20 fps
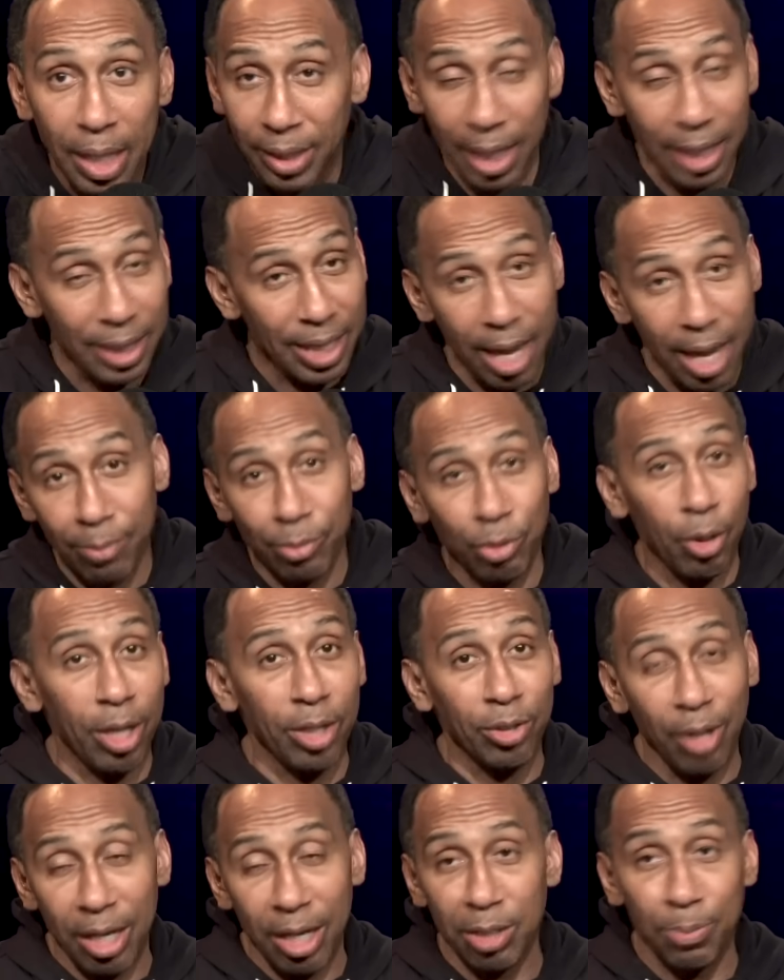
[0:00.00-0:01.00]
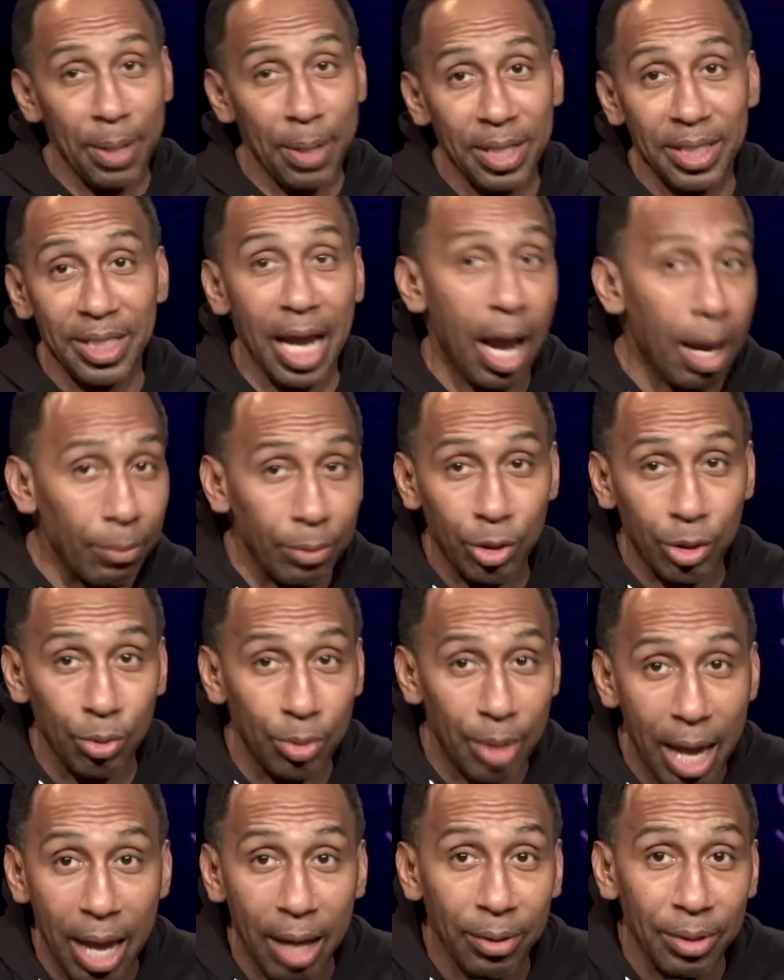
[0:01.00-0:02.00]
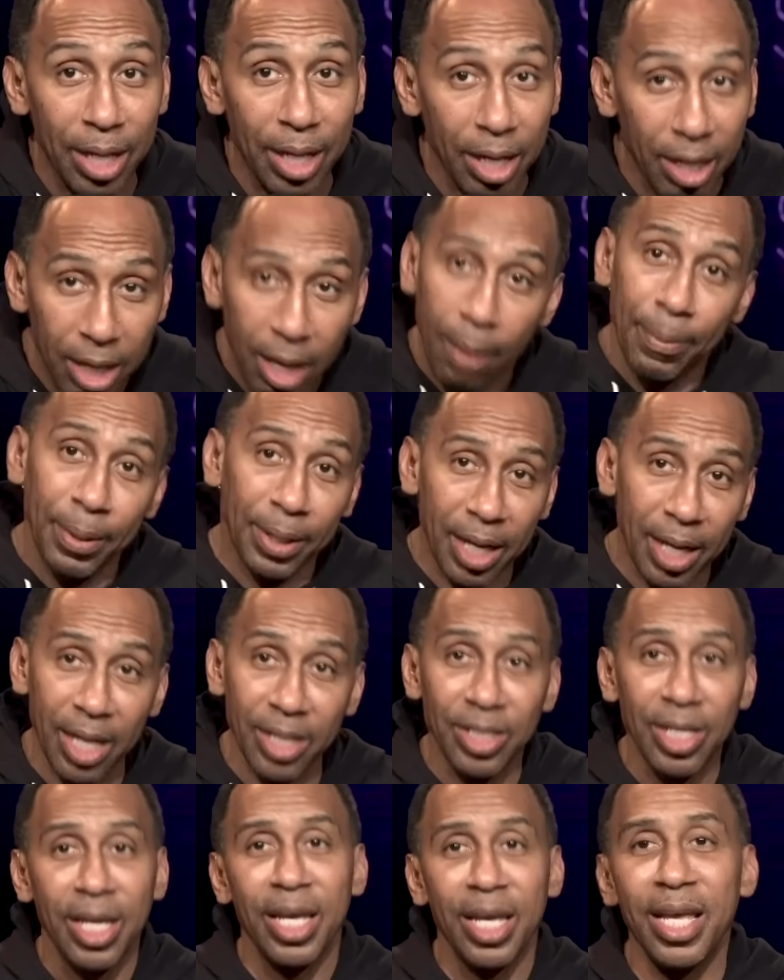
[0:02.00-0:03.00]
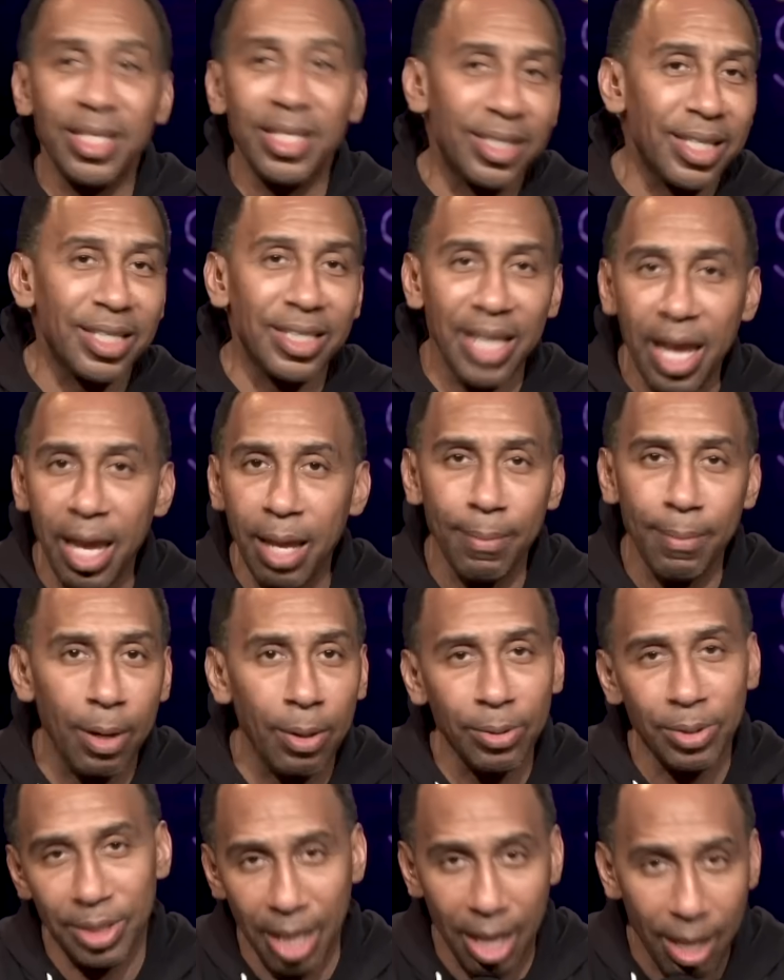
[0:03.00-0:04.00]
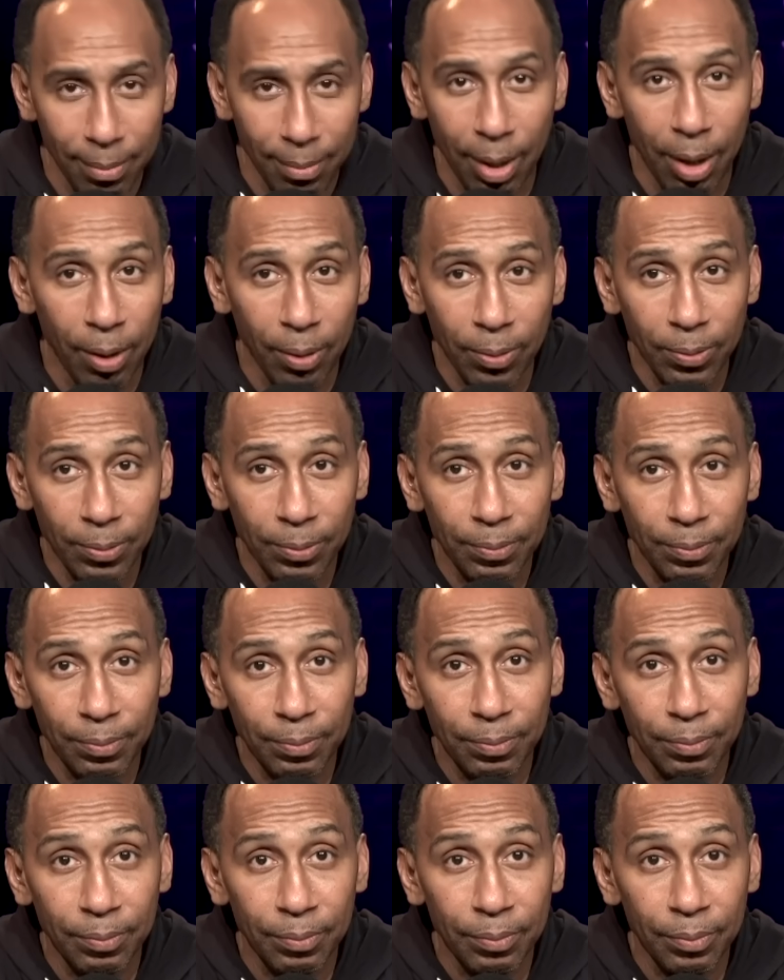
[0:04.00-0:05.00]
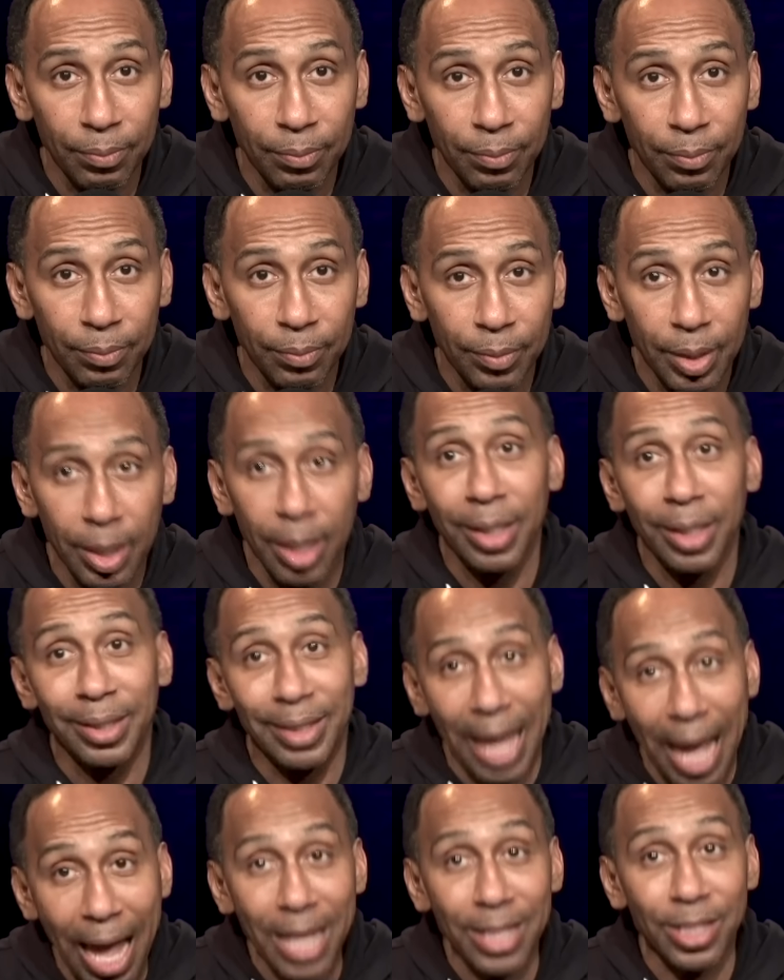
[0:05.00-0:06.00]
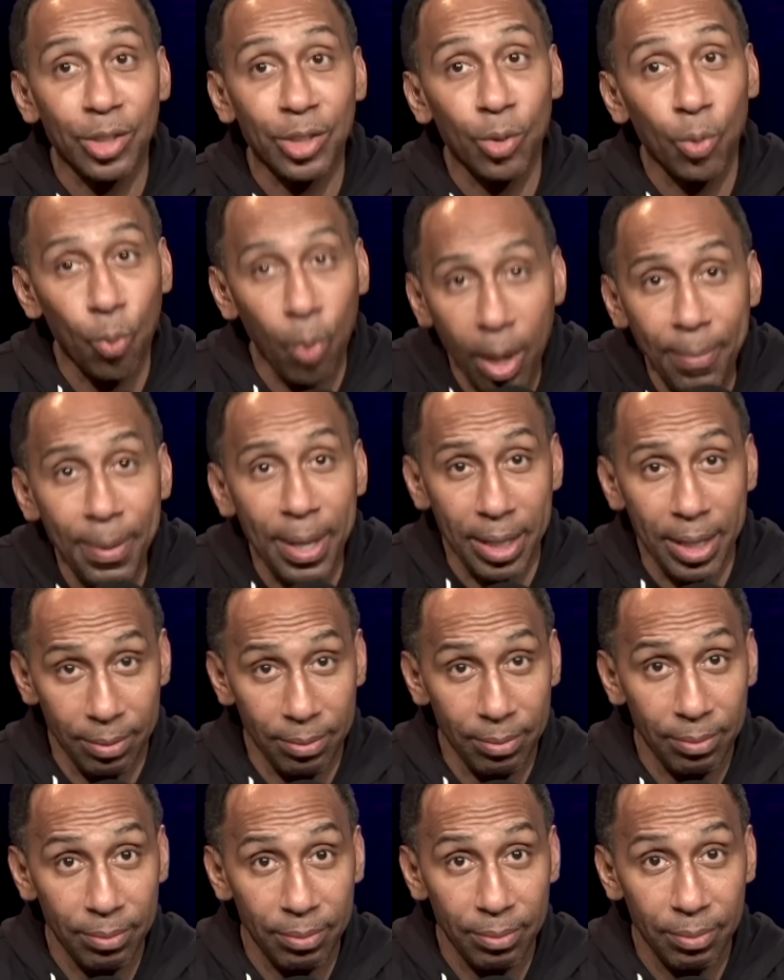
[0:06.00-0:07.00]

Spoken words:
They damn sure ain't trying to spend time with you down there because it's the same old, same old. That's women.